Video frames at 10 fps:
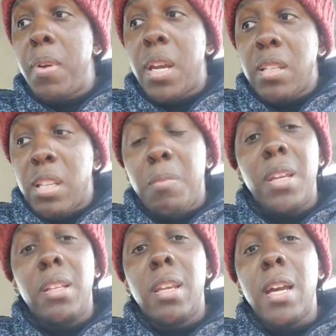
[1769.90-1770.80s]
because it could
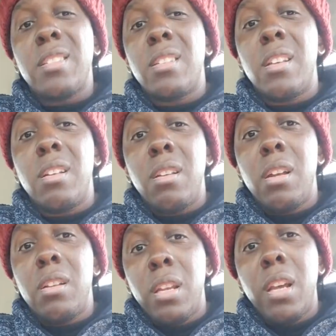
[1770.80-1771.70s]
be tax
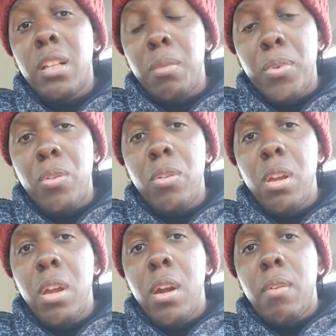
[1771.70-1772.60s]
deductible,
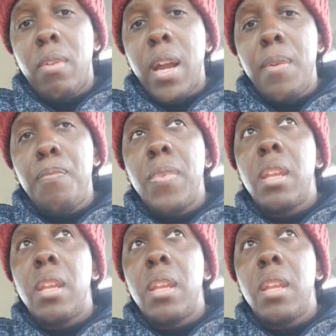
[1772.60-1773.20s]
right?